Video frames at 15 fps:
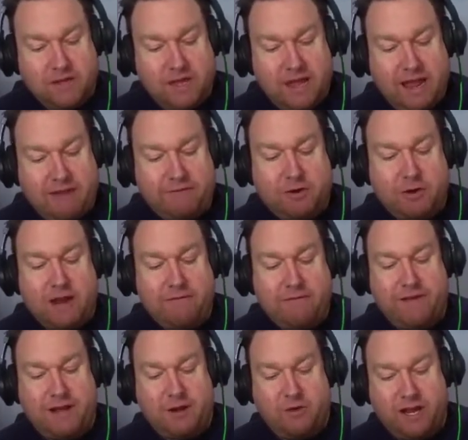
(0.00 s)
After I
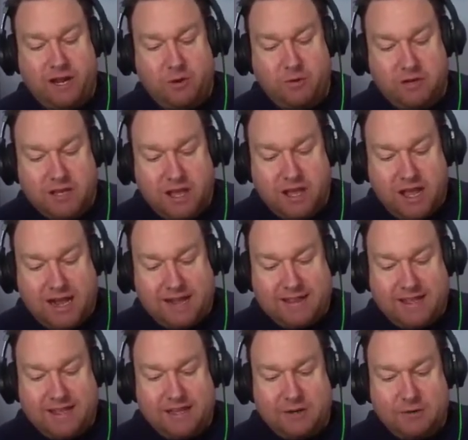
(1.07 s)
found out, I
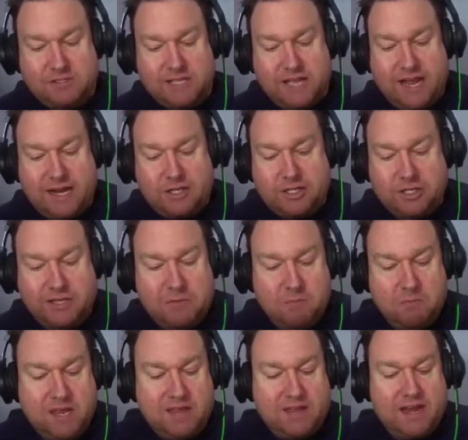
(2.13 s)
think that it was actually
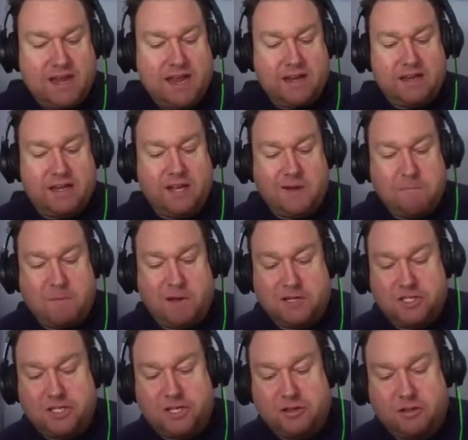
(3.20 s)
me that had a gut
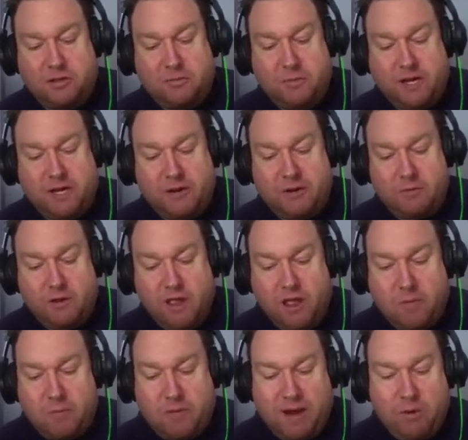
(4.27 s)
punch to the libido.
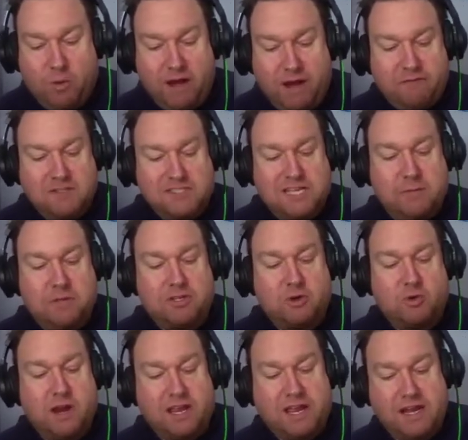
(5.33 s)
My wife was able
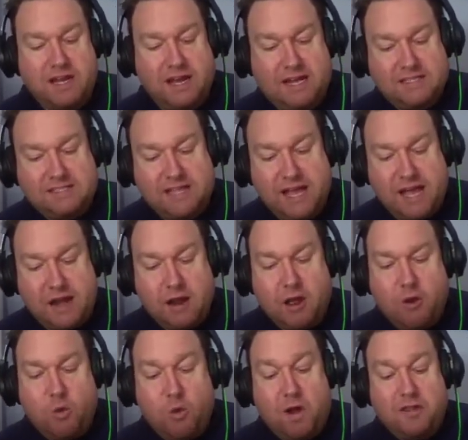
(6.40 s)
to recognize that
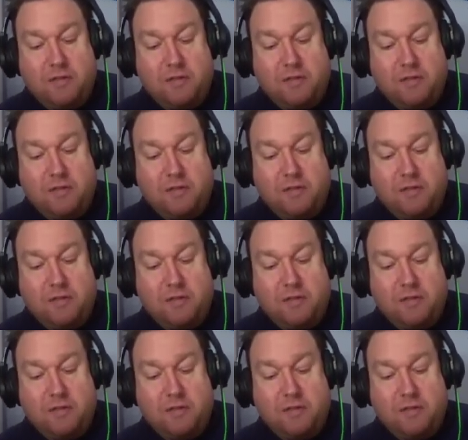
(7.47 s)
while the